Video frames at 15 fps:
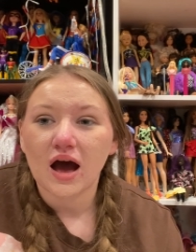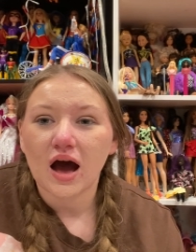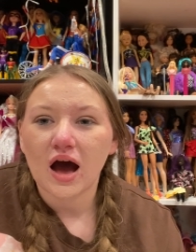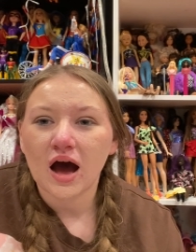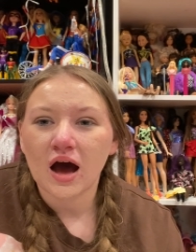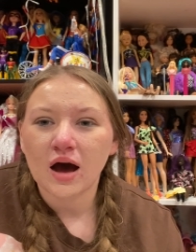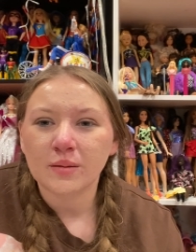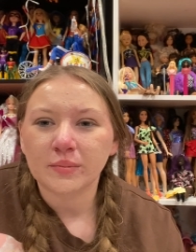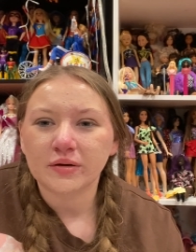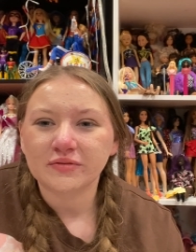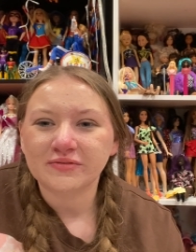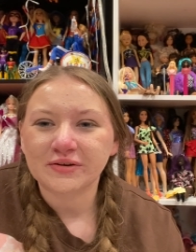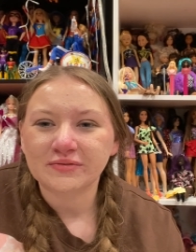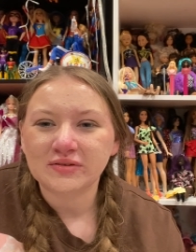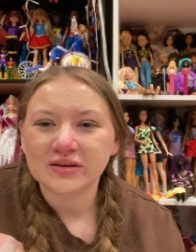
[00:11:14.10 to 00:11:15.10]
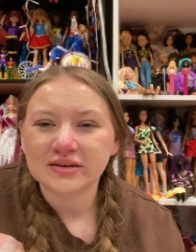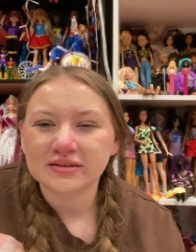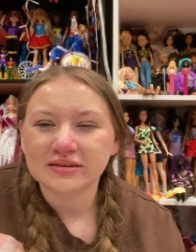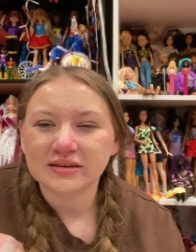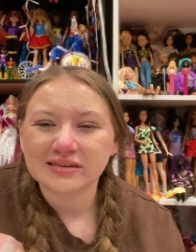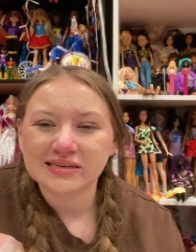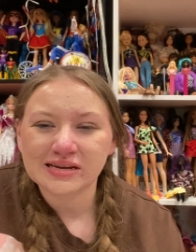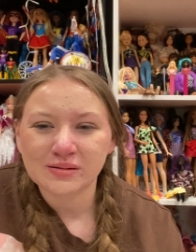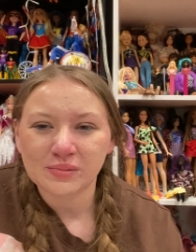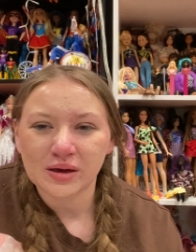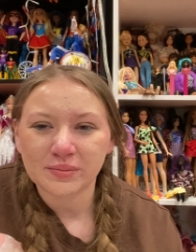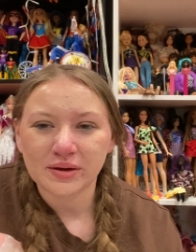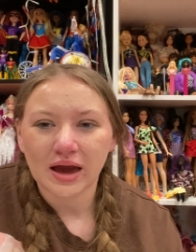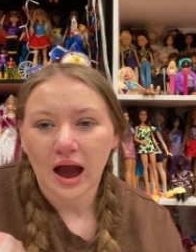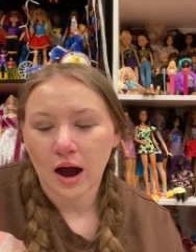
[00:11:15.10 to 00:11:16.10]
um 50 to 60
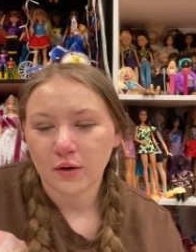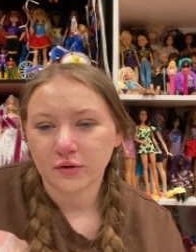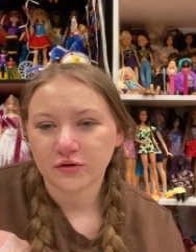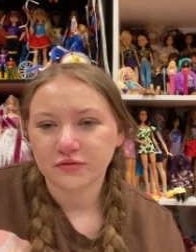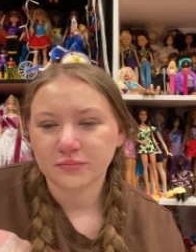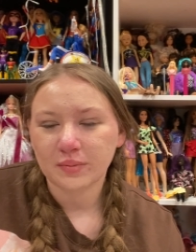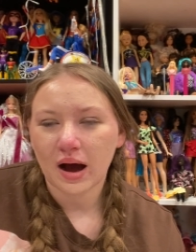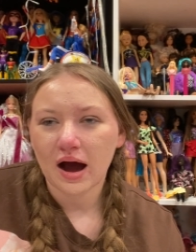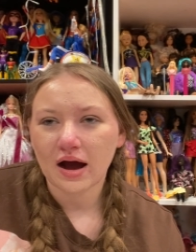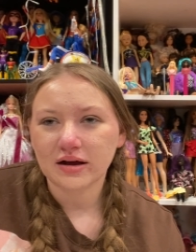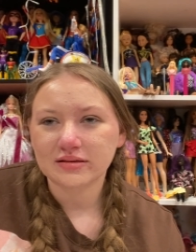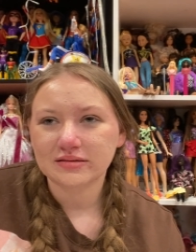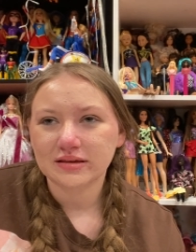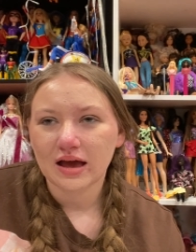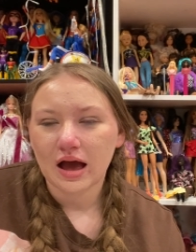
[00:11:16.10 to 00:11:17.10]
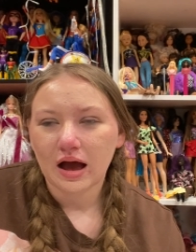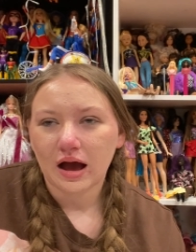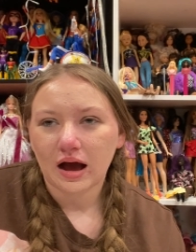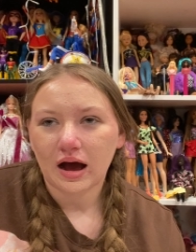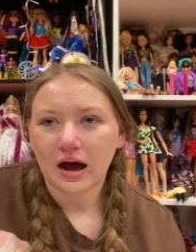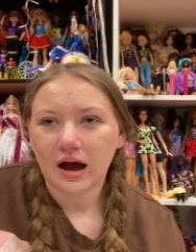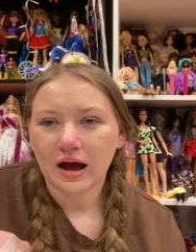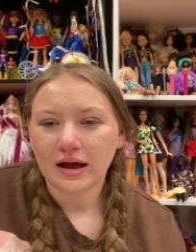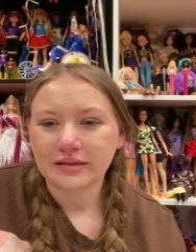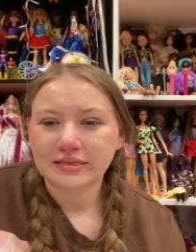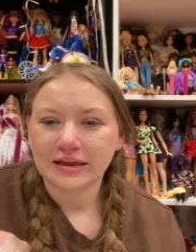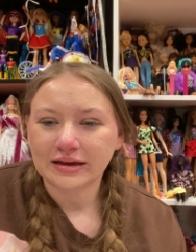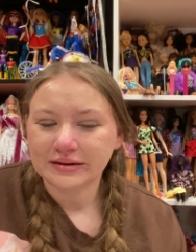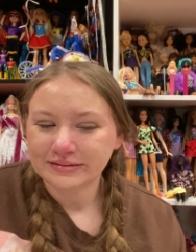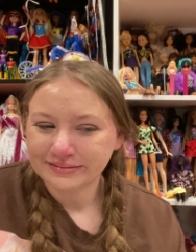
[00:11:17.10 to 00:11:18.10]
maybe out of box uh and
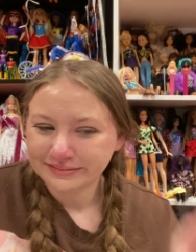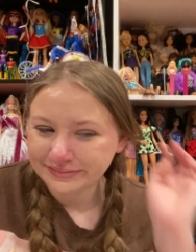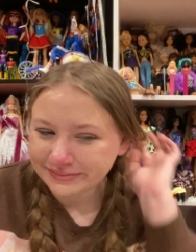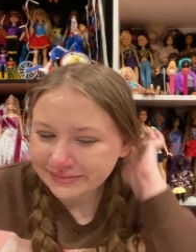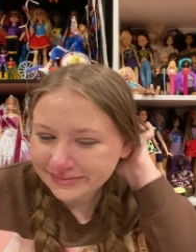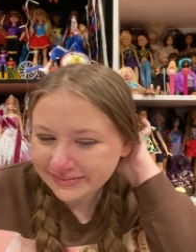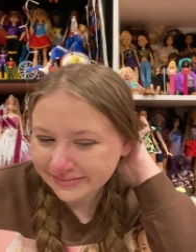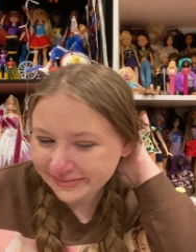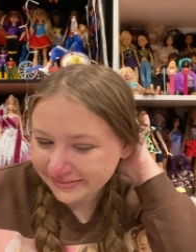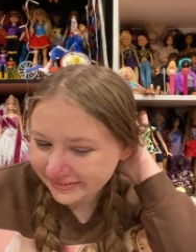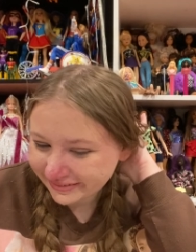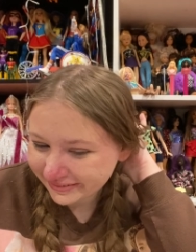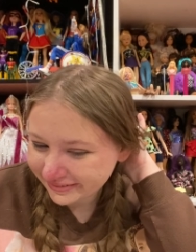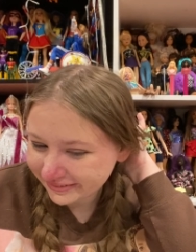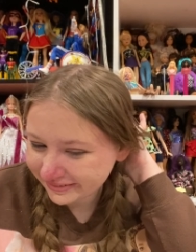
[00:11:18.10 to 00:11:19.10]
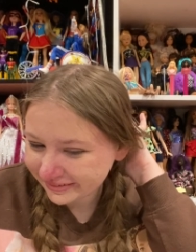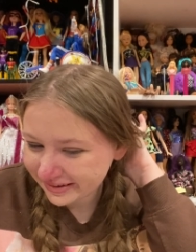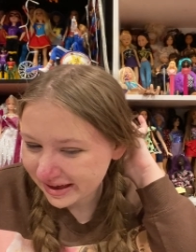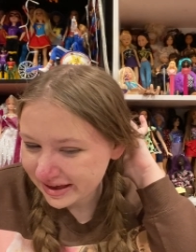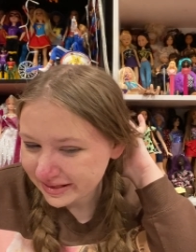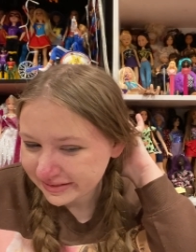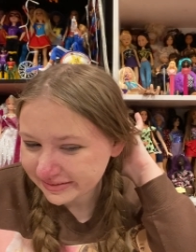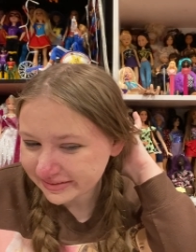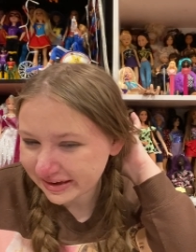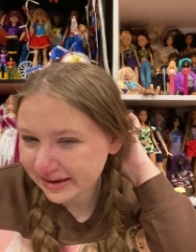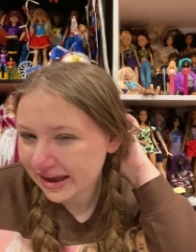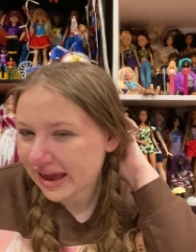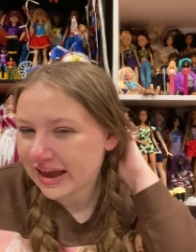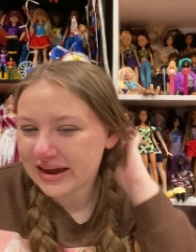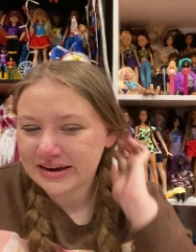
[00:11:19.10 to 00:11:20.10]
then like
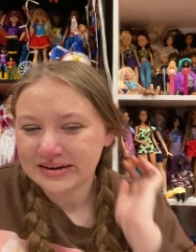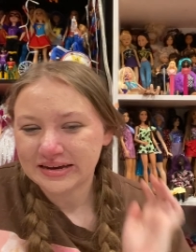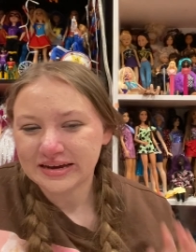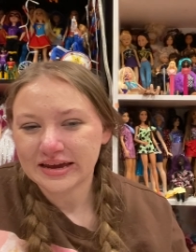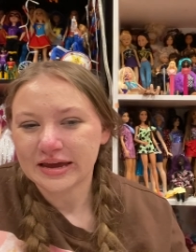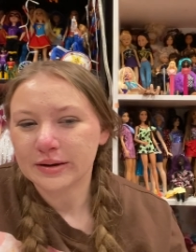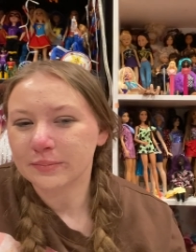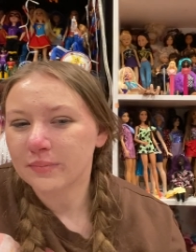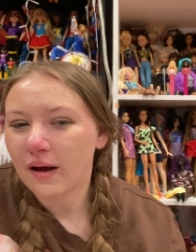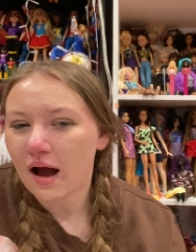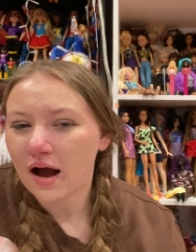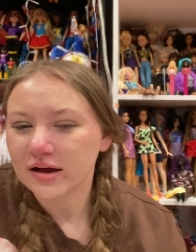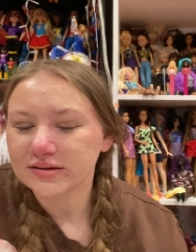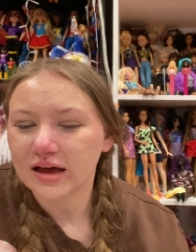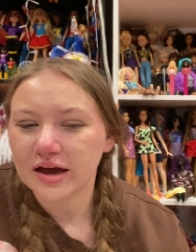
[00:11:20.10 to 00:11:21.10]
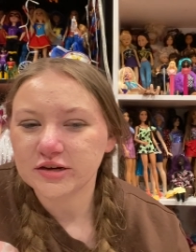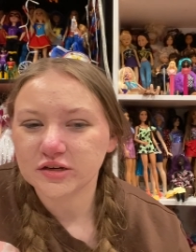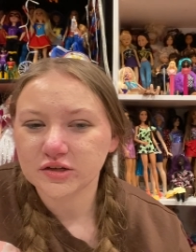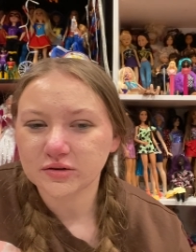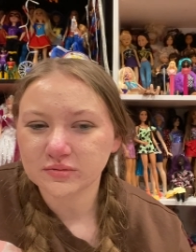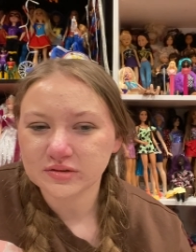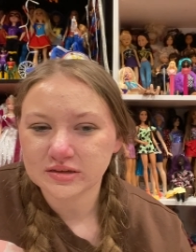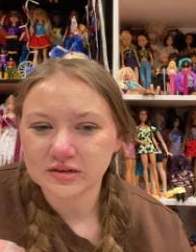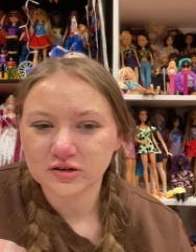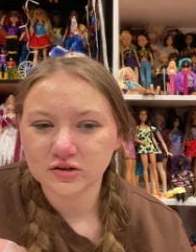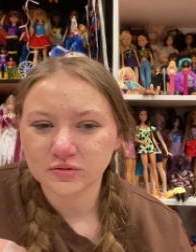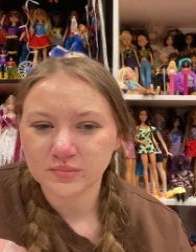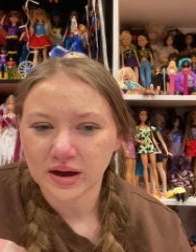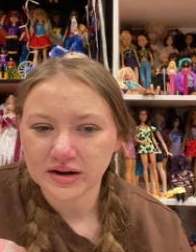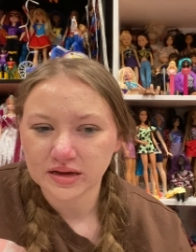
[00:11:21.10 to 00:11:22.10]
80 inbox. I just don't see too
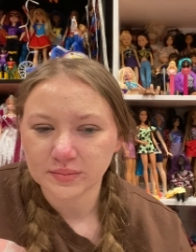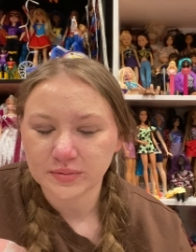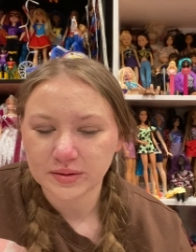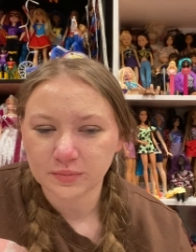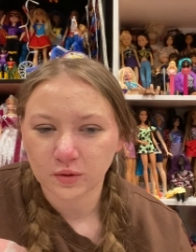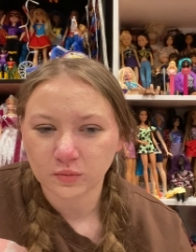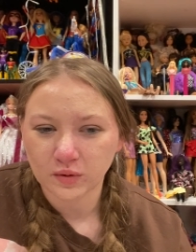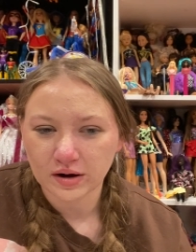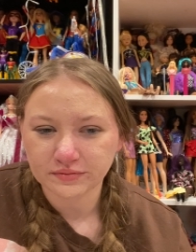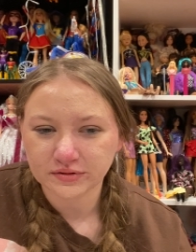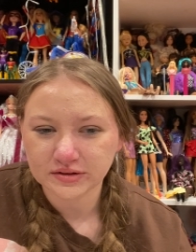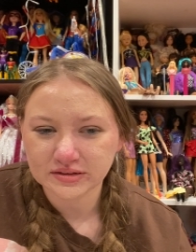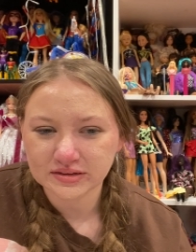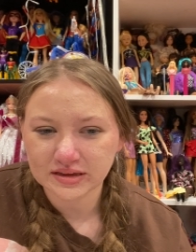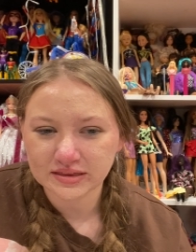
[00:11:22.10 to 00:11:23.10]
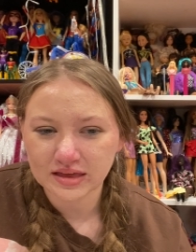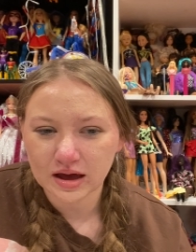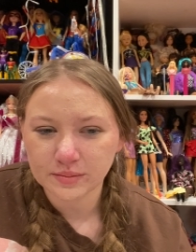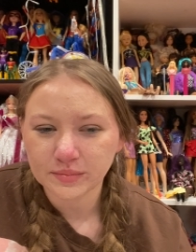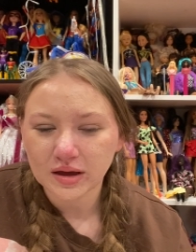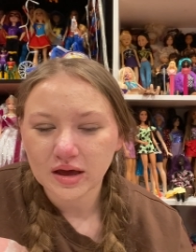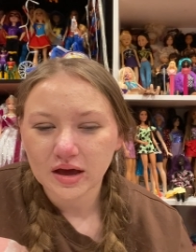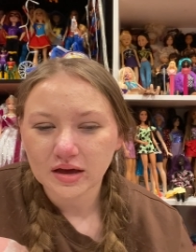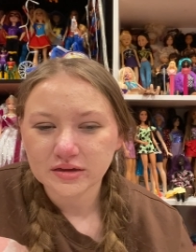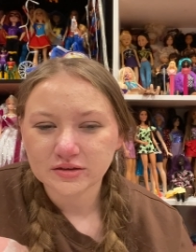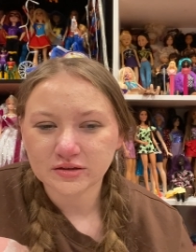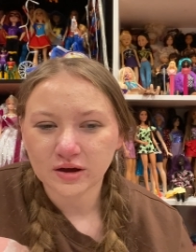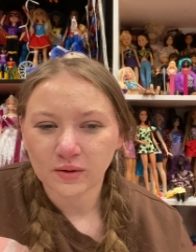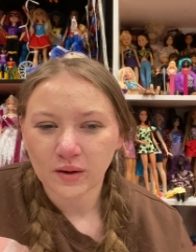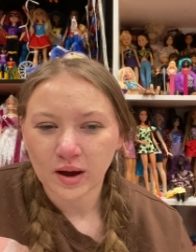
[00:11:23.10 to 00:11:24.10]
many people referencing them.
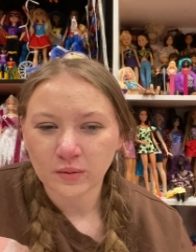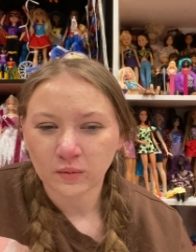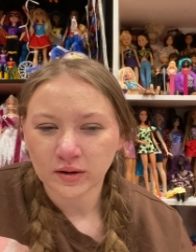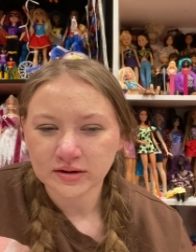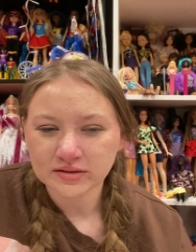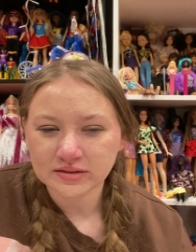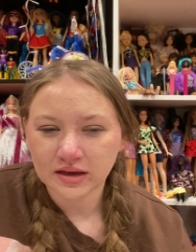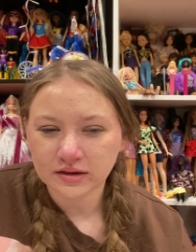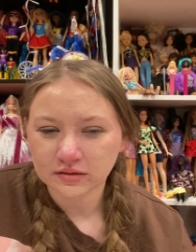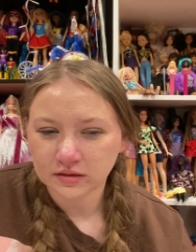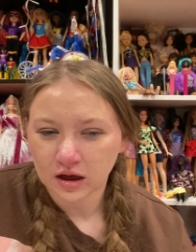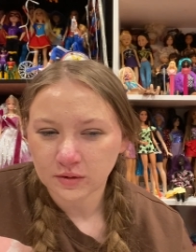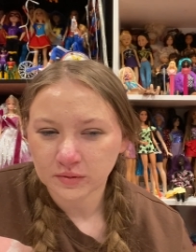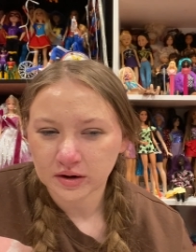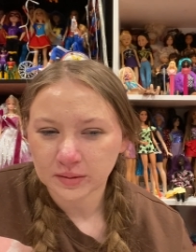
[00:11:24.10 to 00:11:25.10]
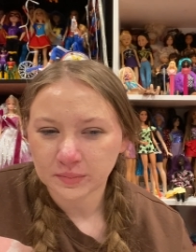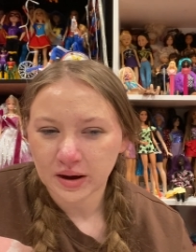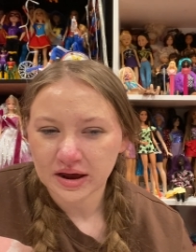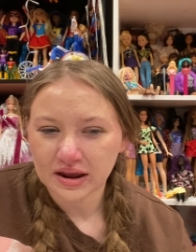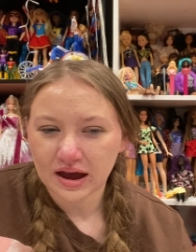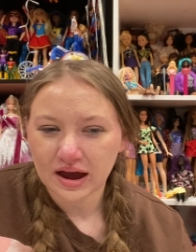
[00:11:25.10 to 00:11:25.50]
So I want to say lower, but